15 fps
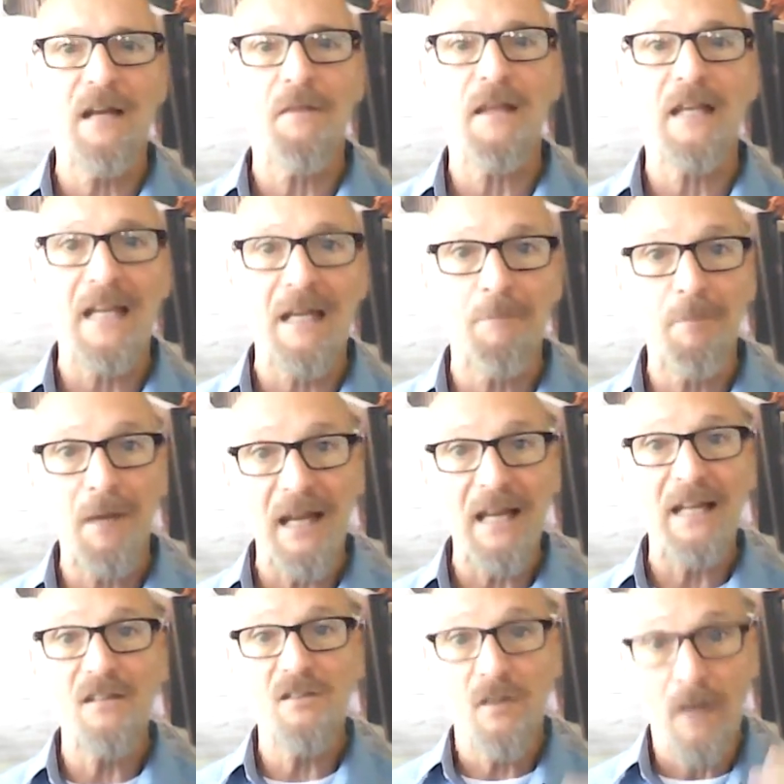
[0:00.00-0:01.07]
and the
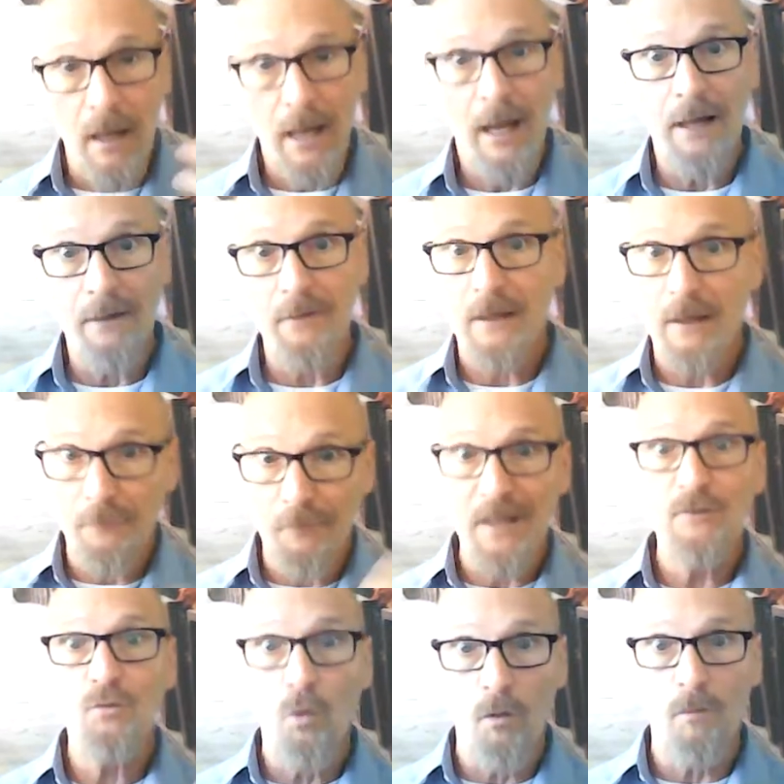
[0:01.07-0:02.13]
campaigns and the
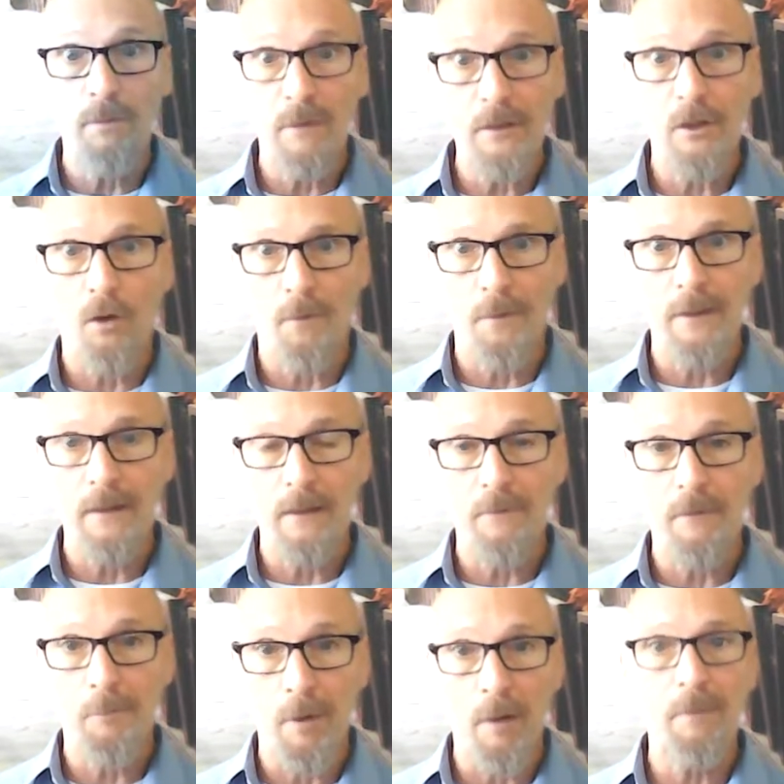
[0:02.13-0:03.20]
eventual, you know, the uh,
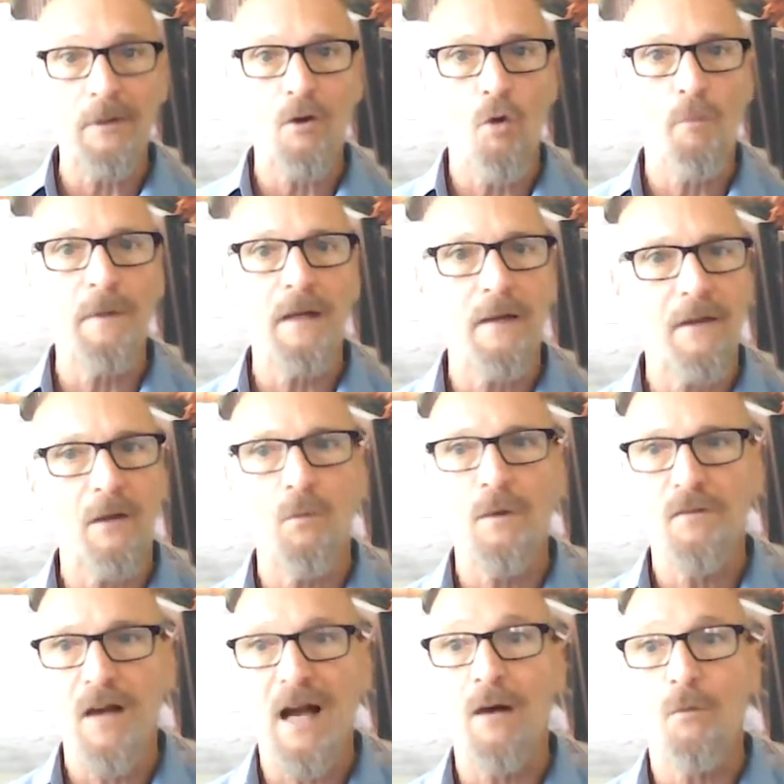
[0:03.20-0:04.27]
the public opening that
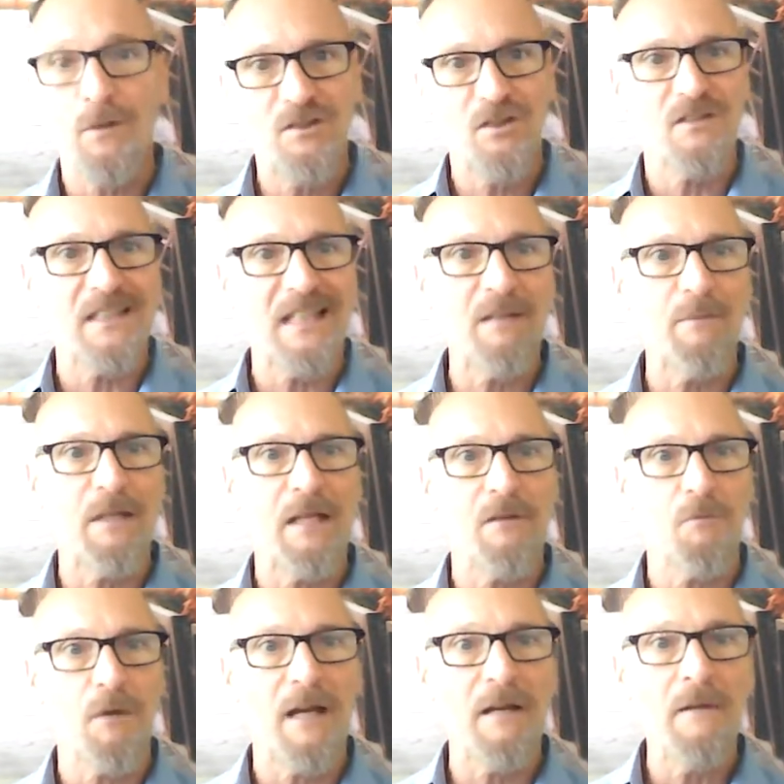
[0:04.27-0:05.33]
we've got, which is imminent,
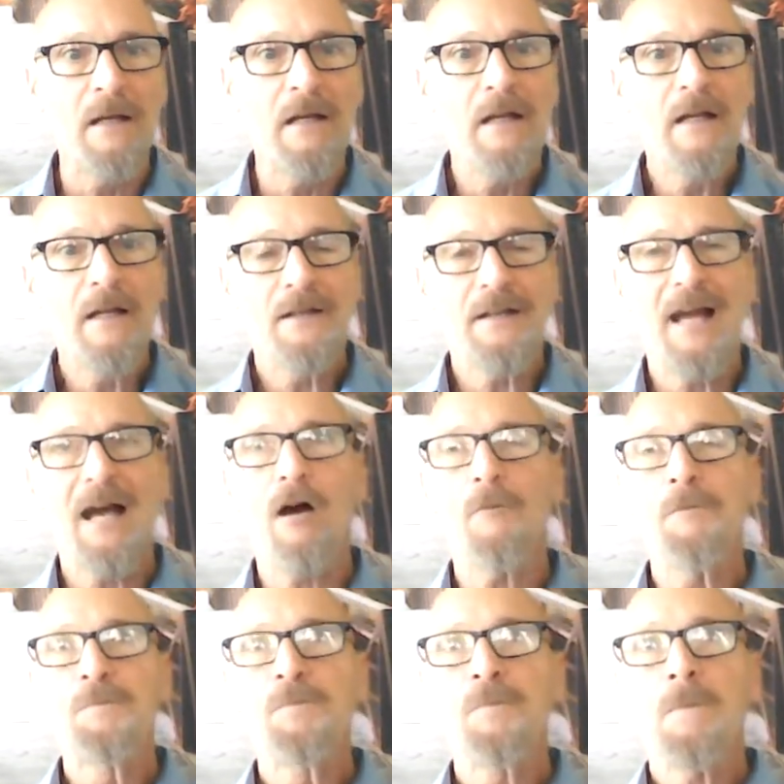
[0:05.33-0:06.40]
right?
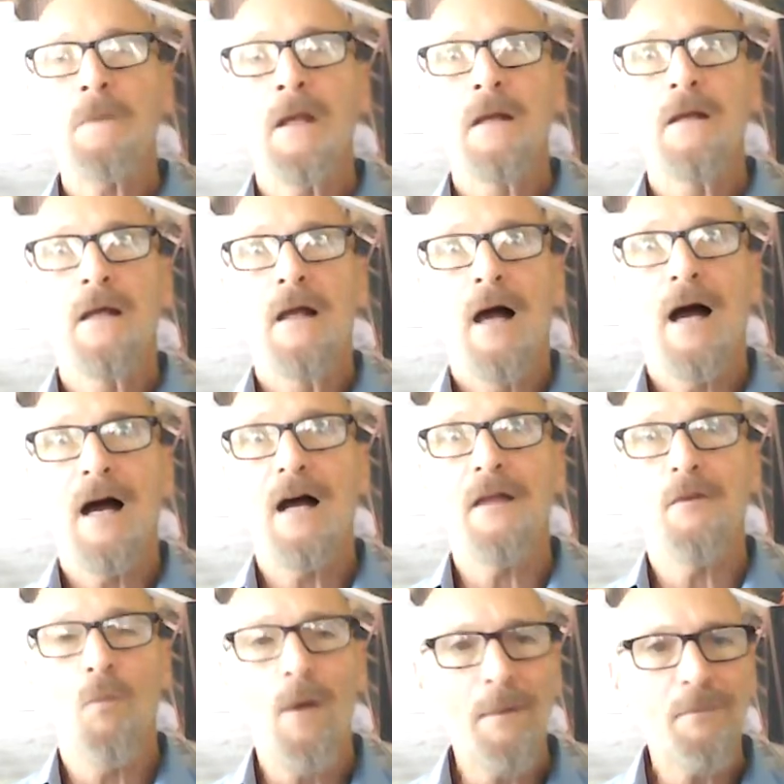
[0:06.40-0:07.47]
Now, uh,
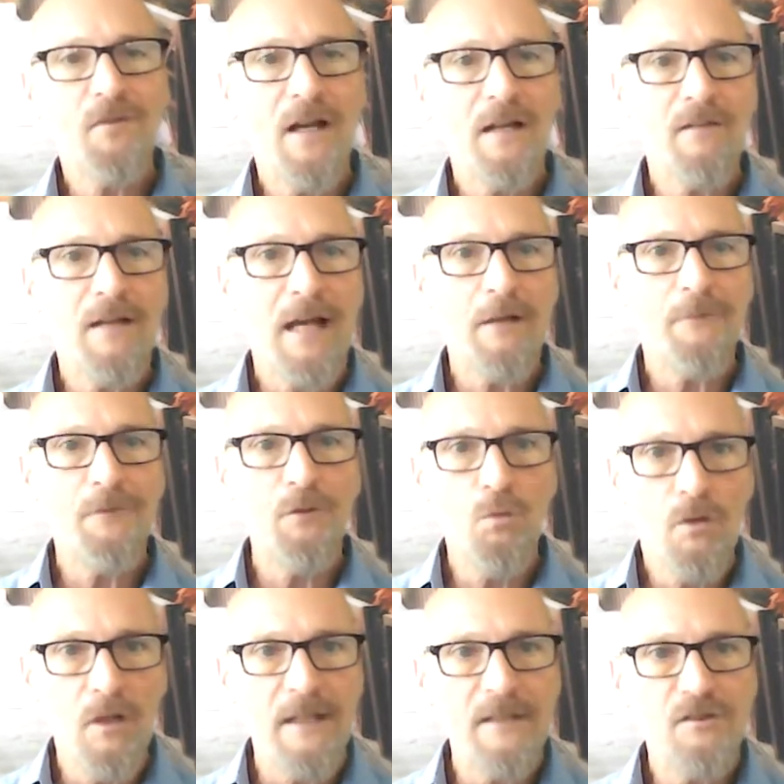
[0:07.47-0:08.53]
the website's had a few
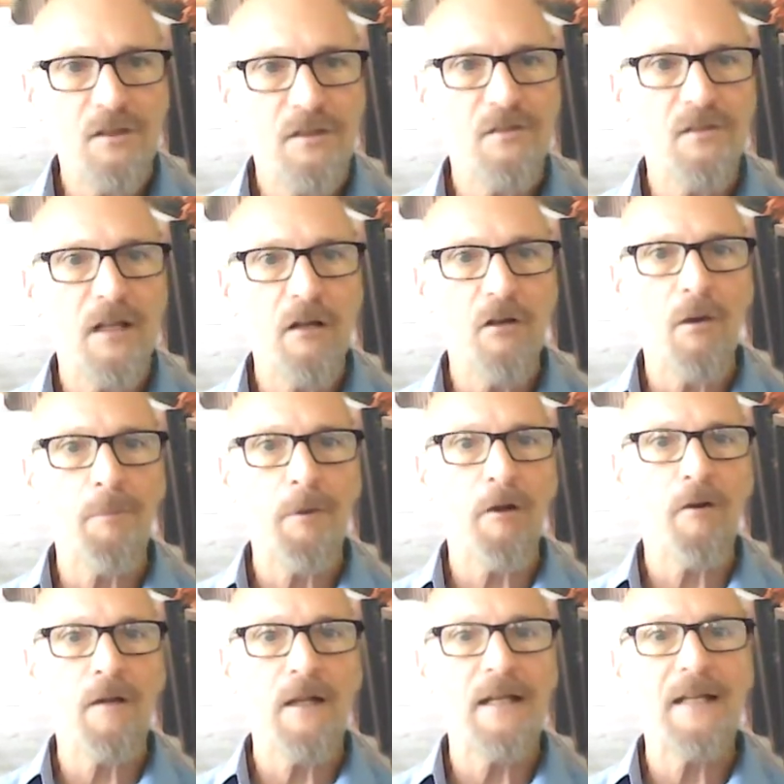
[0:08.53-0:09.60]
glitches here.
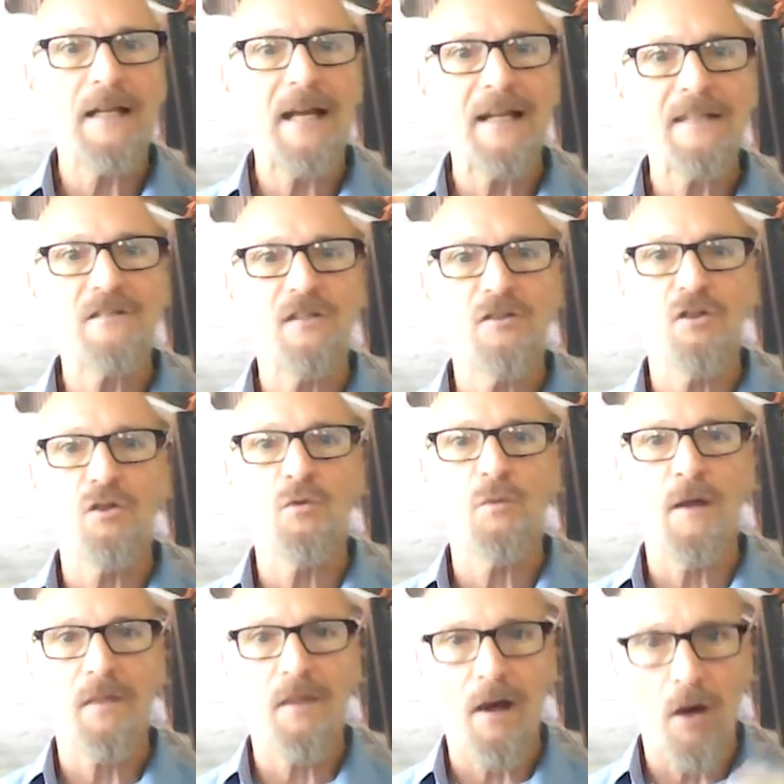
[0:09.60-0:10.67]
Apparently, it had to do
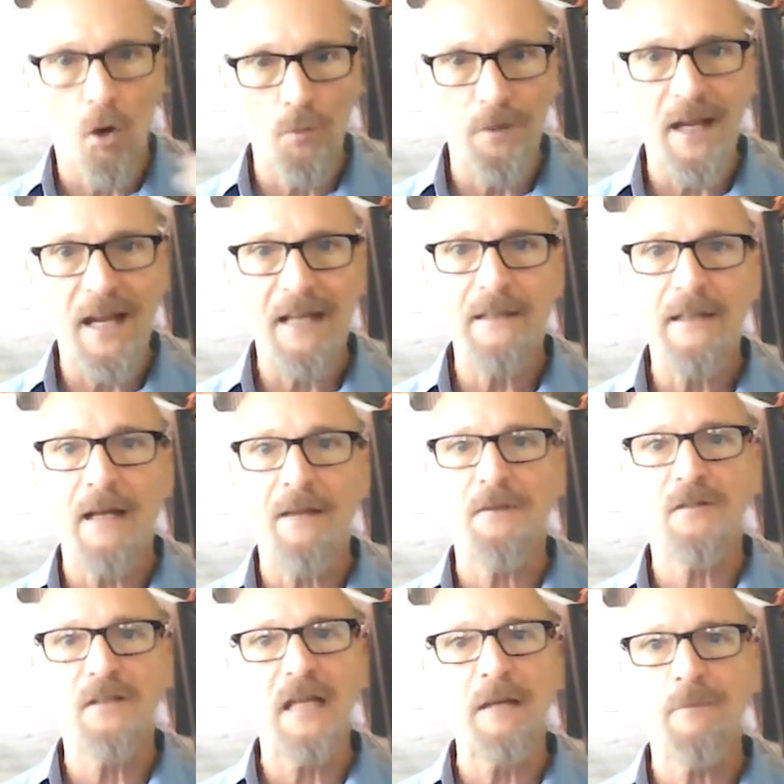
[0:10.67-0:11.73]
with uh, Onet, and
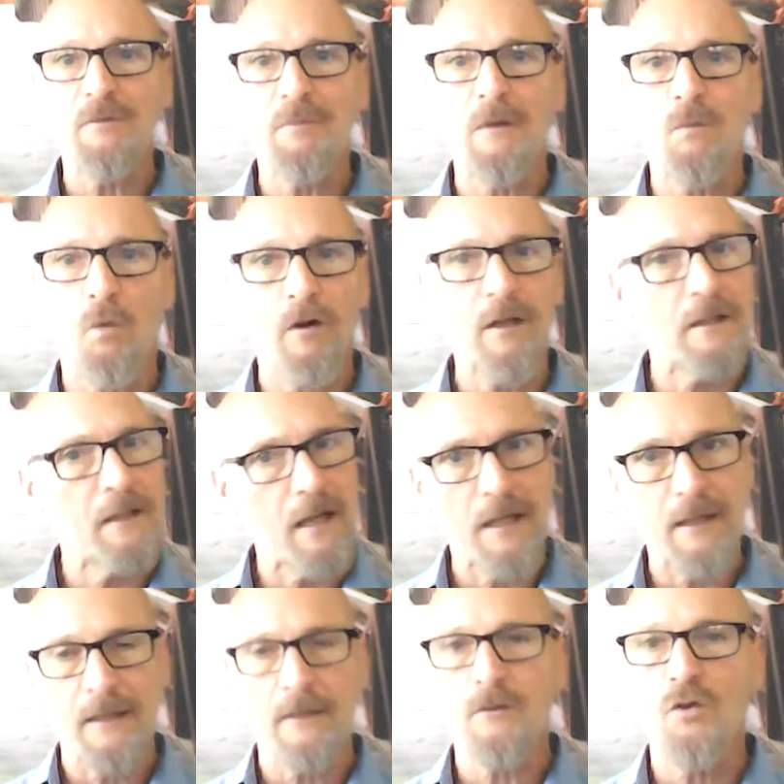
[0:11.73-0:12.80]
the team has been working on
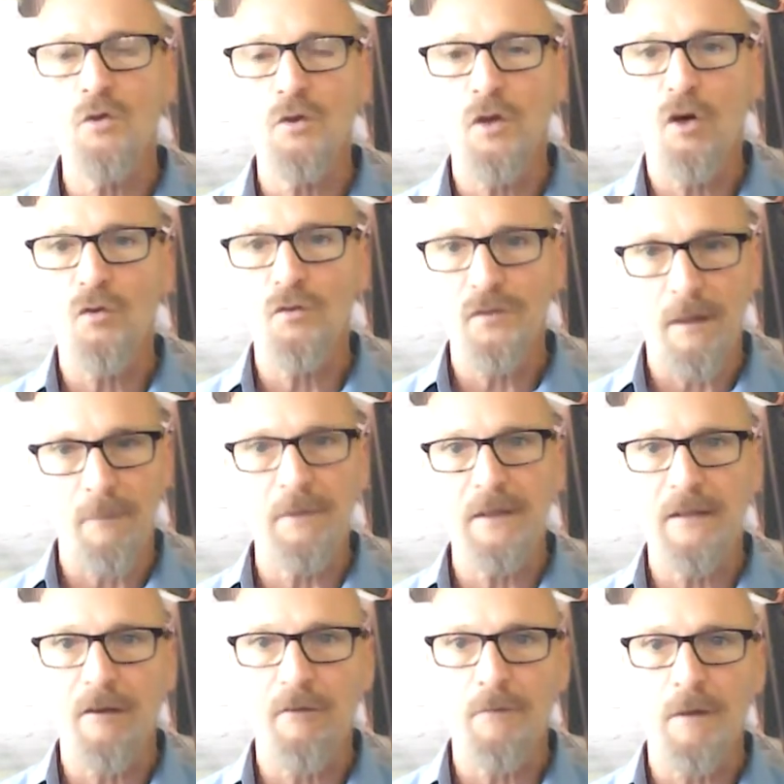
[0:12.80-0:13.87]
it. Kudos. I mean,
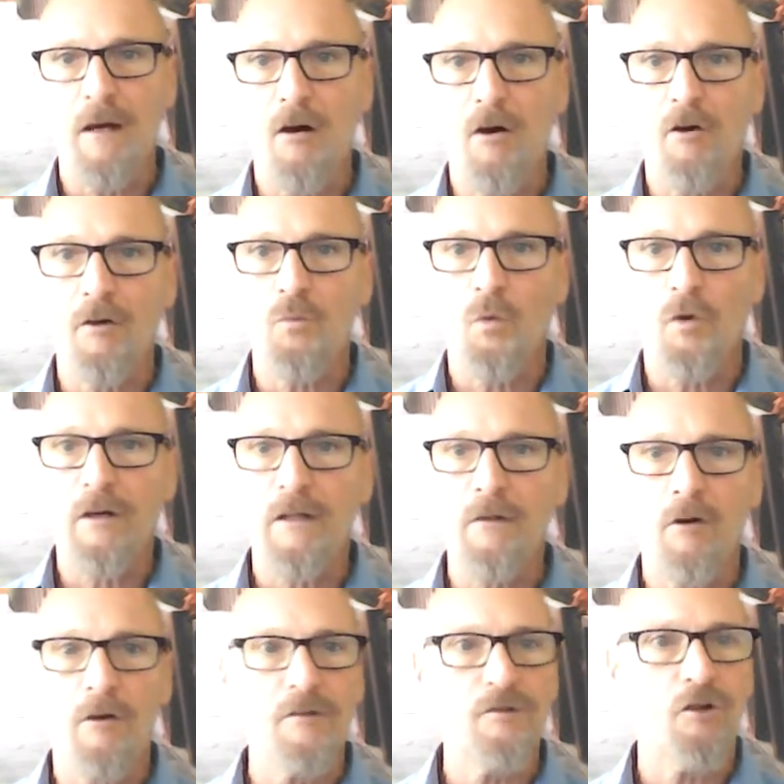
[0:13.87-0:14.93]
they're a hard working,
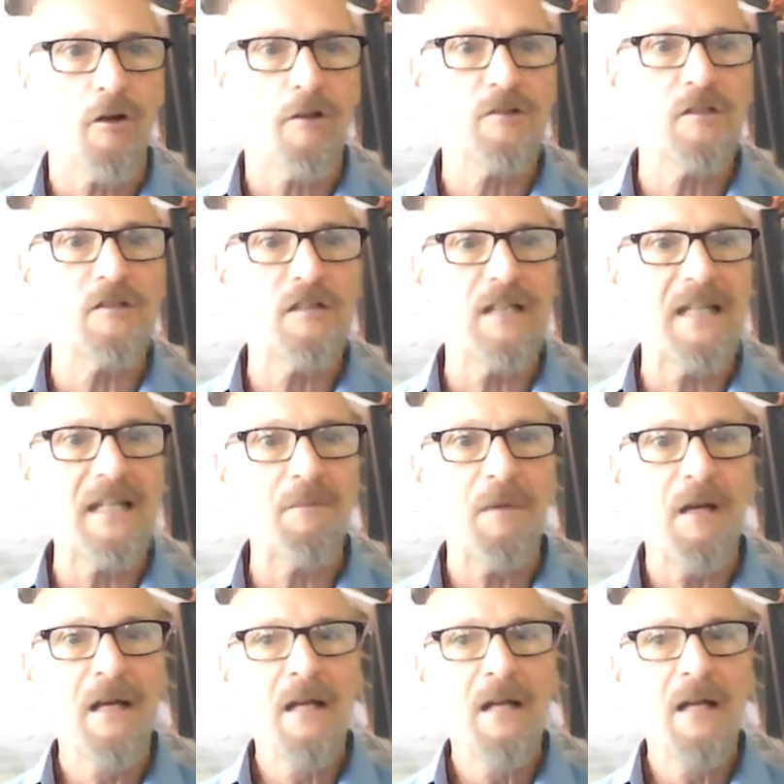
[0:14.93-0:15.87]
hard charging team.